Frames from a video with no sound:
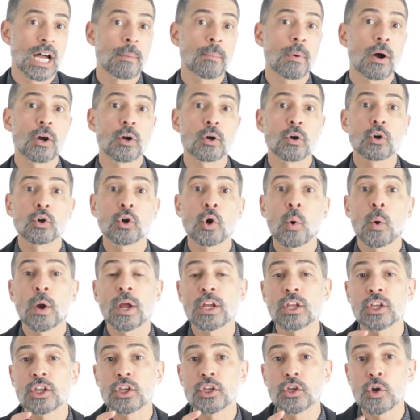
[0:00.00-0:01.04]
about
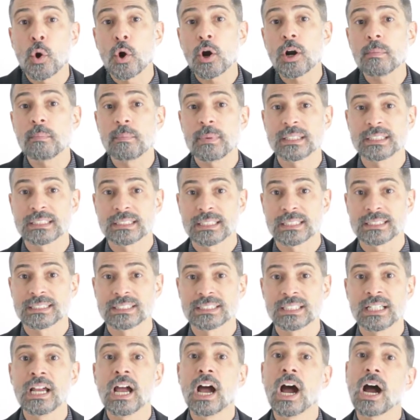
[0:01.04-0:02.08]
growing your
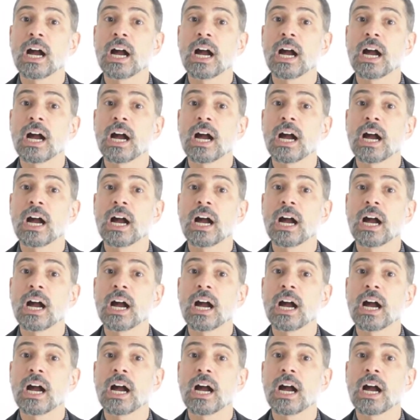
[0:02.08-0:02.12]
business,